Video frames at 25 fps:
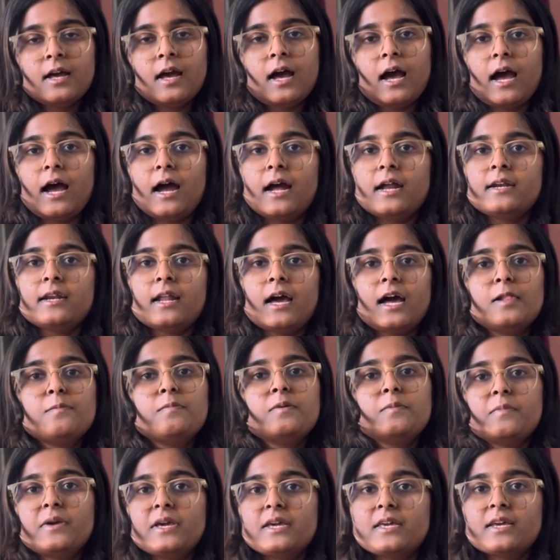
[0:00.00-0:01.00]
And I'll be
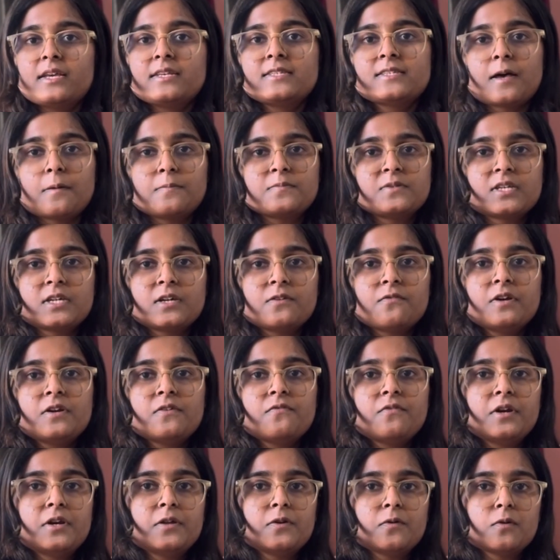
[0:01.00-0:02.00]
making subsequent
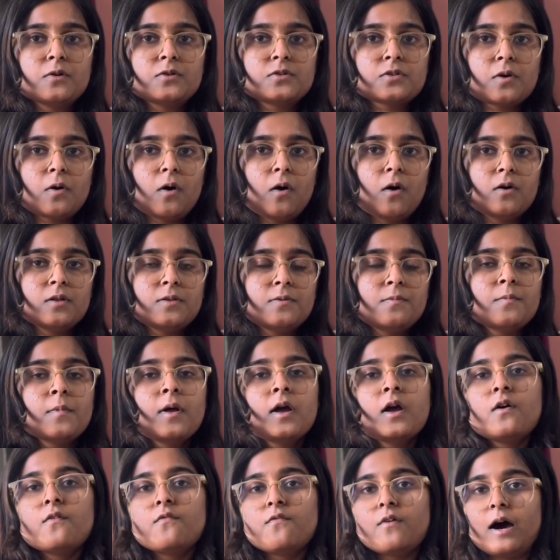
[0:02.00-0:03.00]
videos
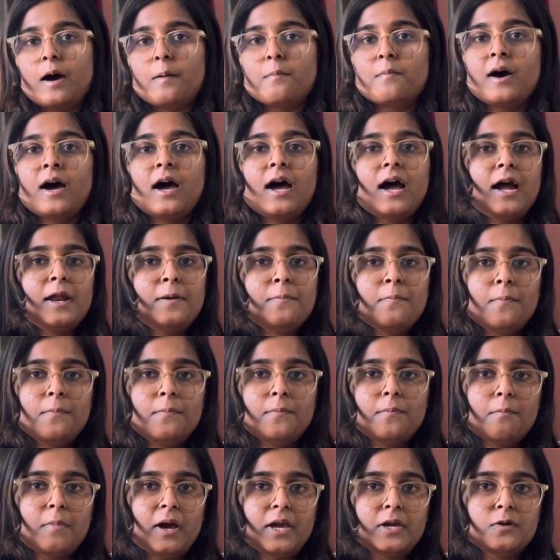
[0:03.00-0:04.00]
on pharma and
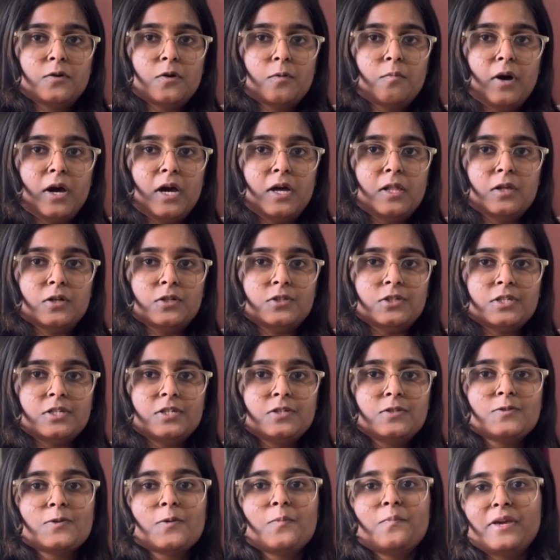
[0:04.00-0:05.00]

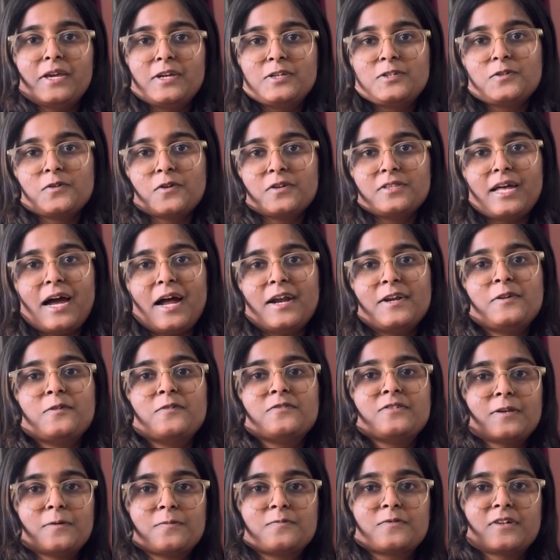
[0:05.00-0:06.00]
microbiology. So make sure that you
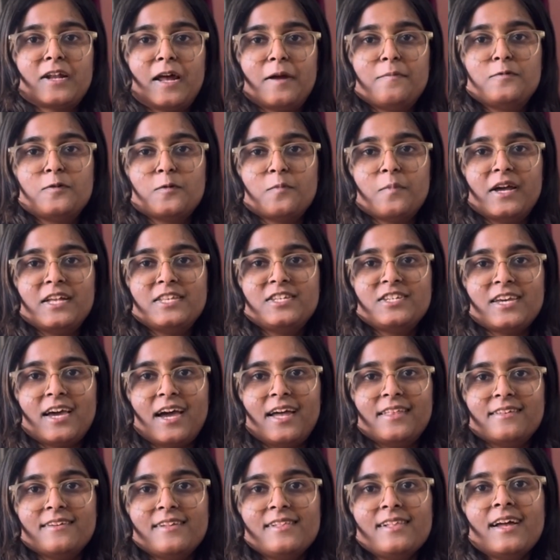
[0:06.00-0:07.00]
subscribe to my
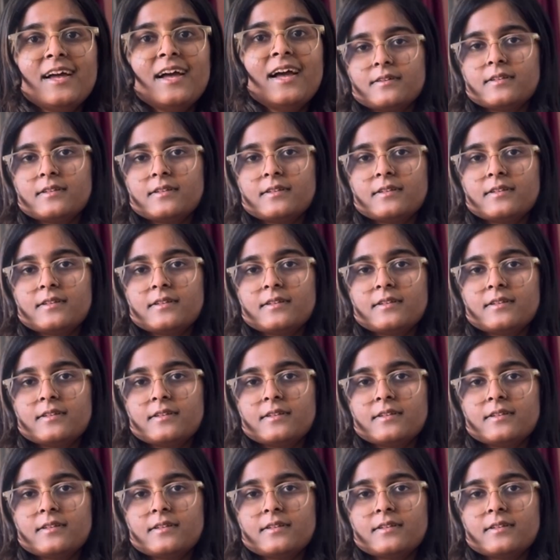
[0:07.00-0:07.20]
channel.